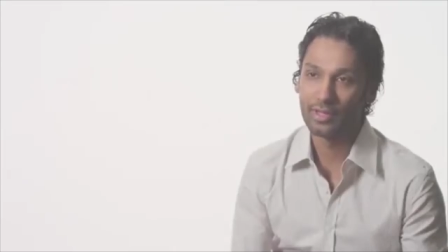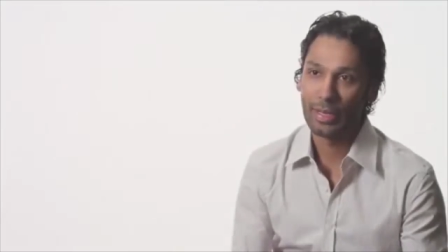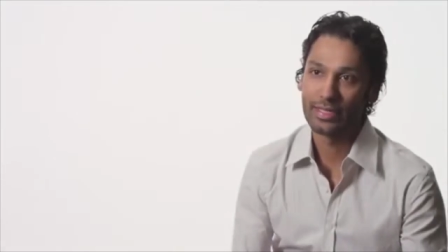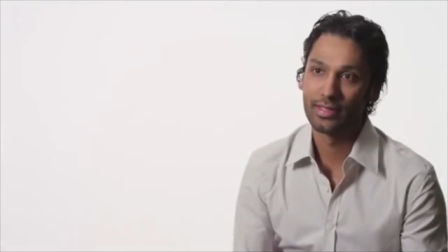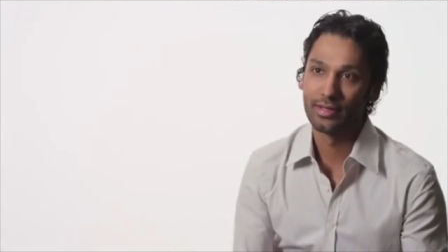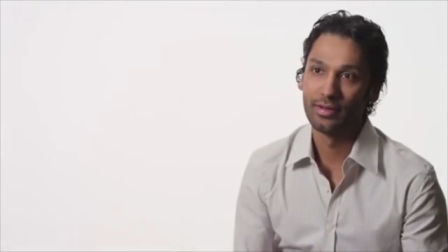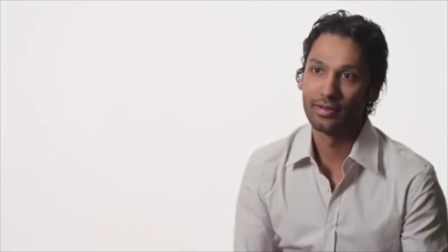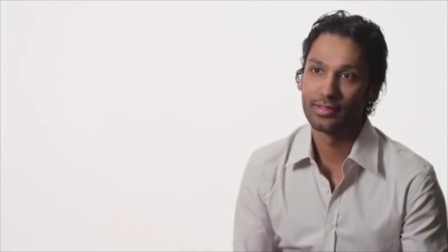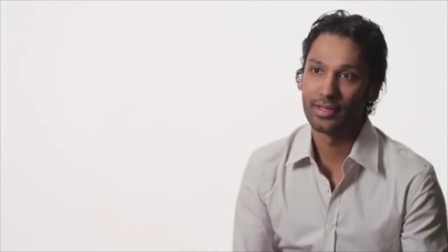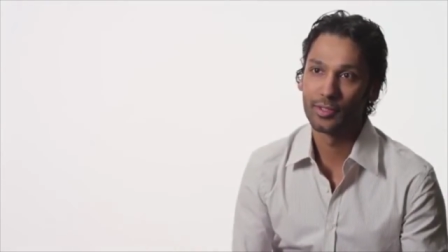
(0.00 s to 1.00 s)
Yeah, so the
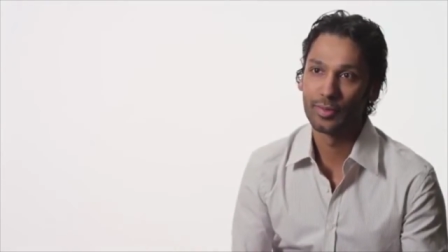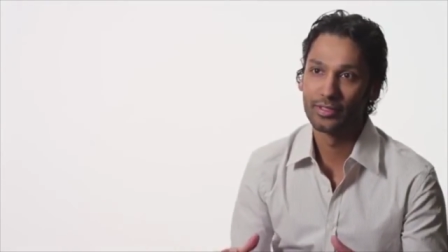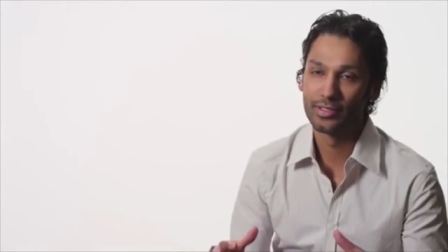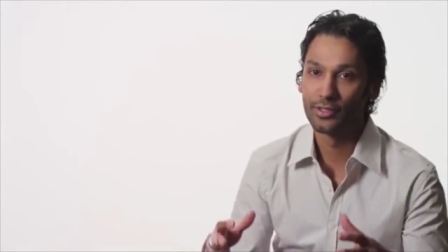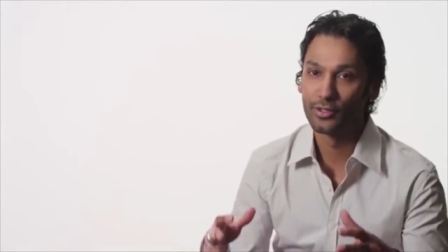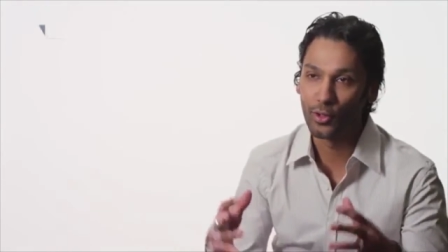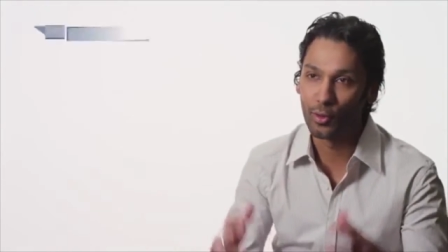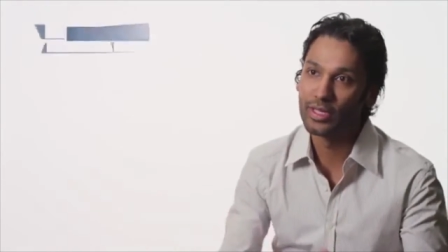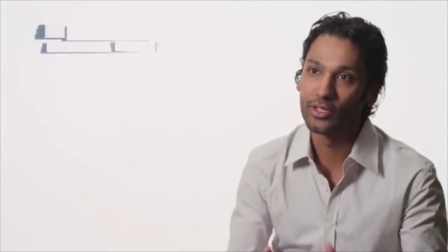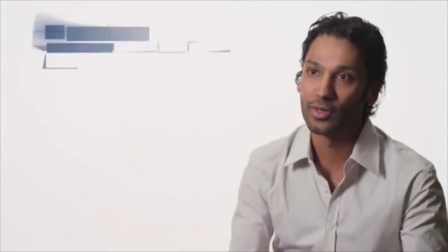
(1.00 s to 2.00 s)
PS4 is really, really,
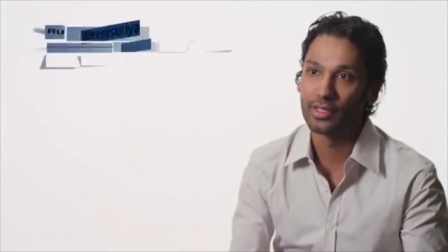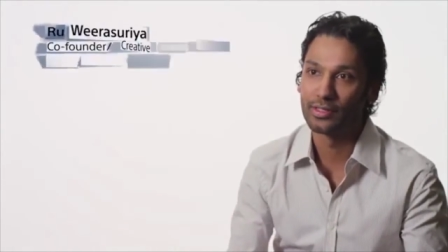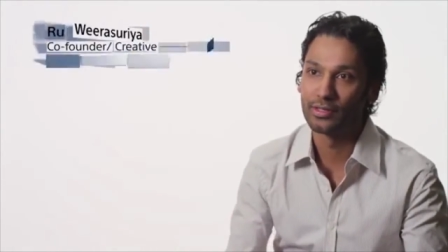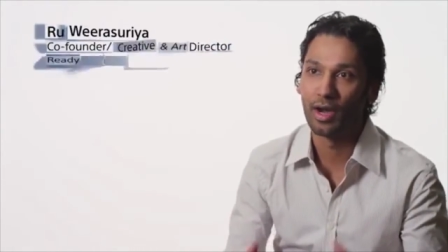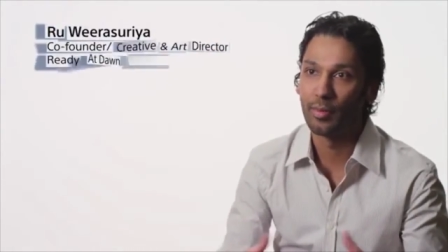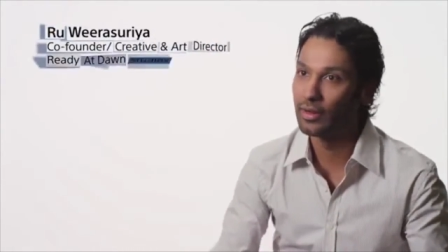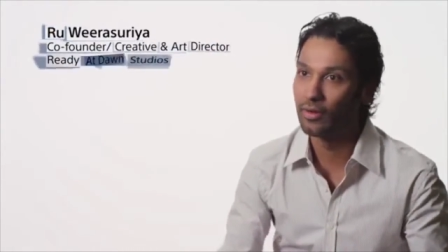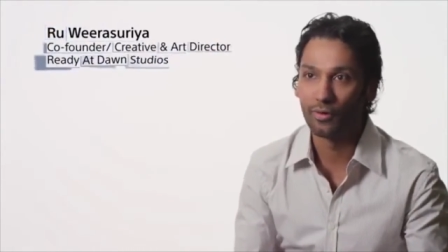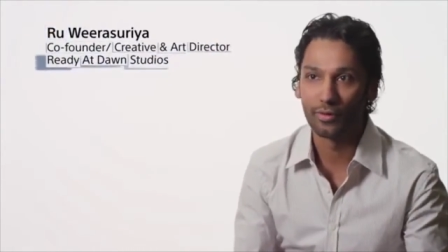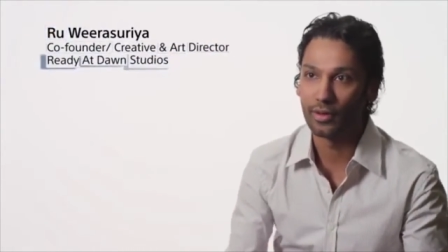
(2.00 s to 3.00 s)
really fast. I mean,
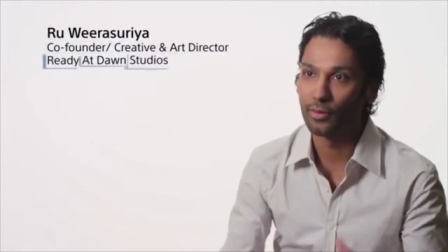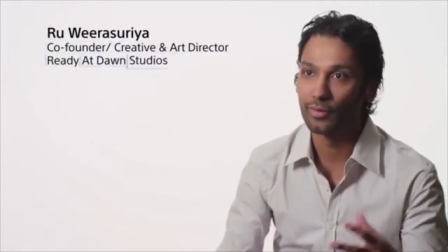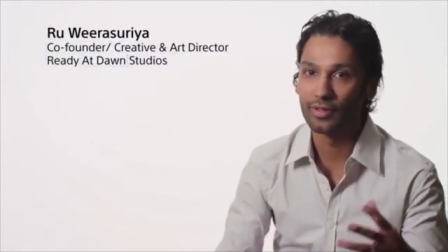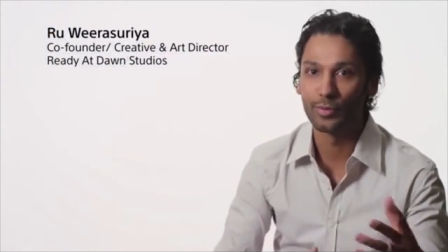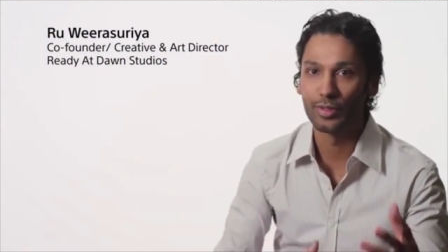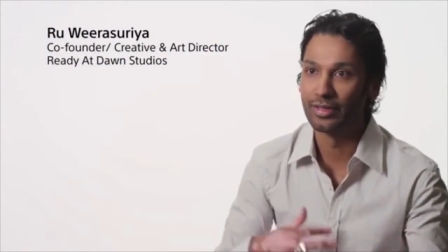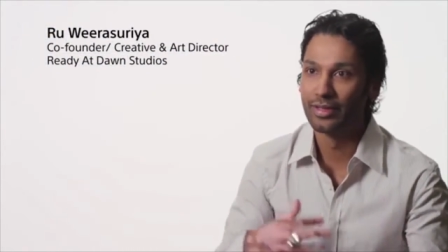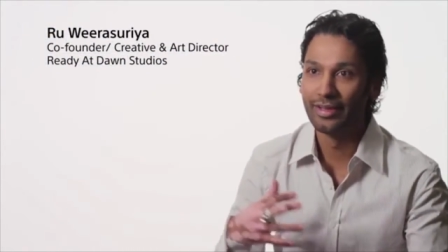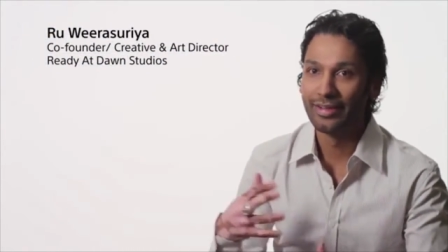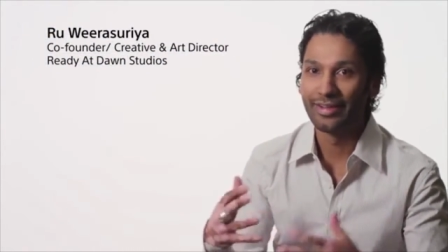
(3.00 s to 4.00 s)
things are just flying all over the
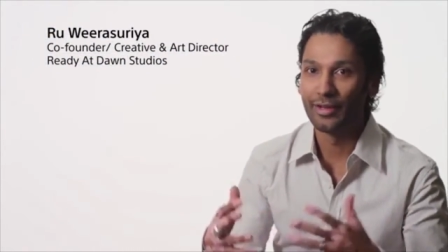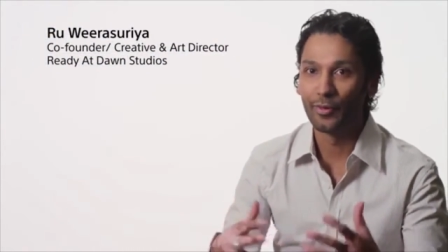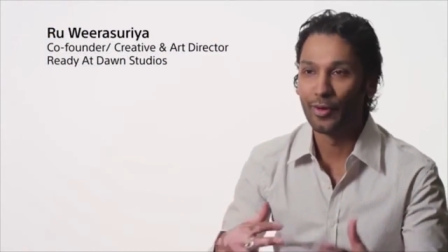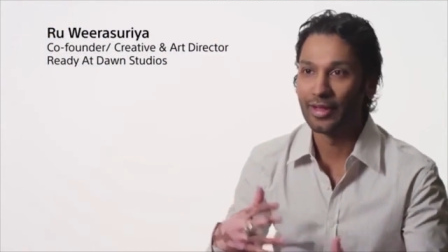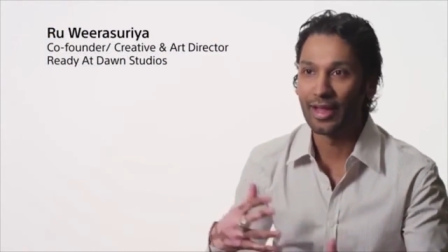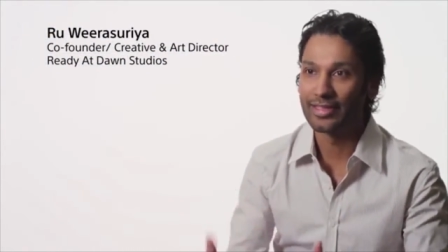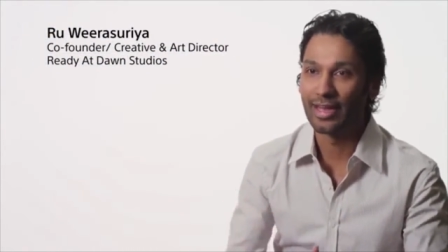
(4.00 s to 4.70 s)
screen with the stuff.